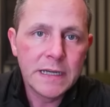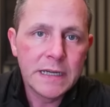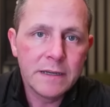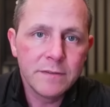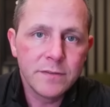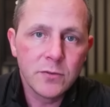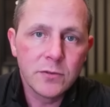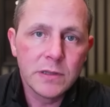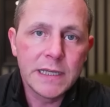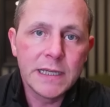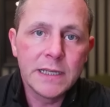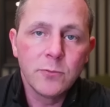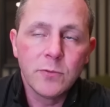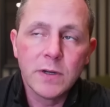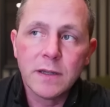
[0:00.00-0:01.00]
If you
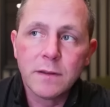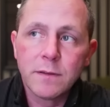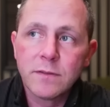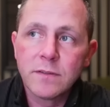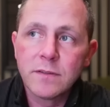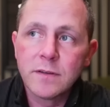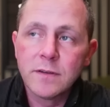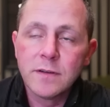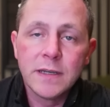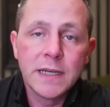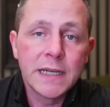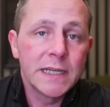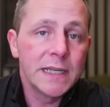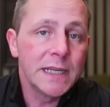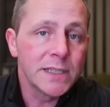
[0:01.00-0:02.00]
lead with
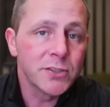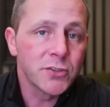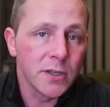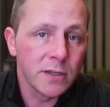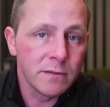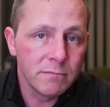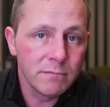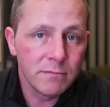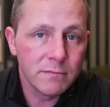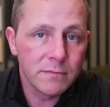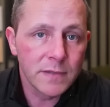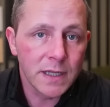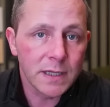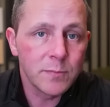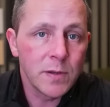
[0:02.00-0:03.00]
ignition,
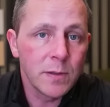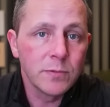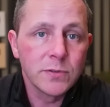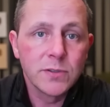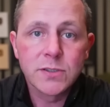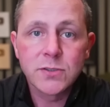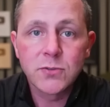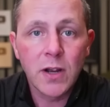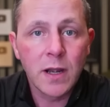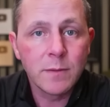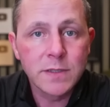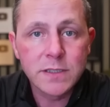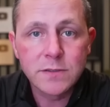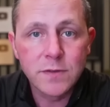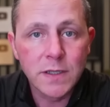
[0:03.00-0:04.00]
like people
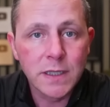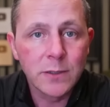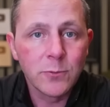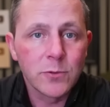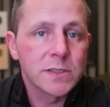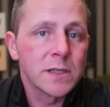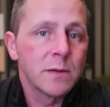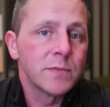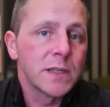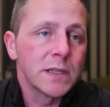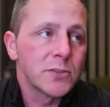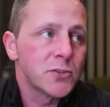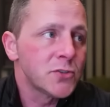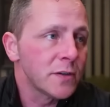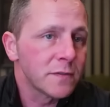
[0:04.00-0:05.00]
describe this feeling where something
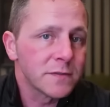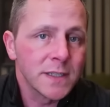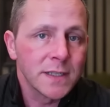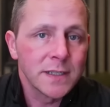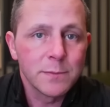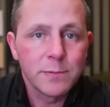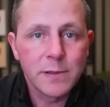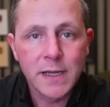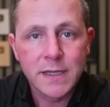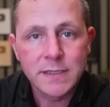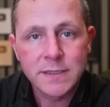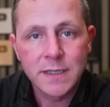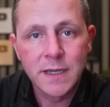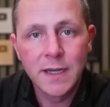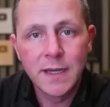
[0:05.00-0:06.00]
shifts into
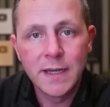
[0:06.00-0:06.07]
place,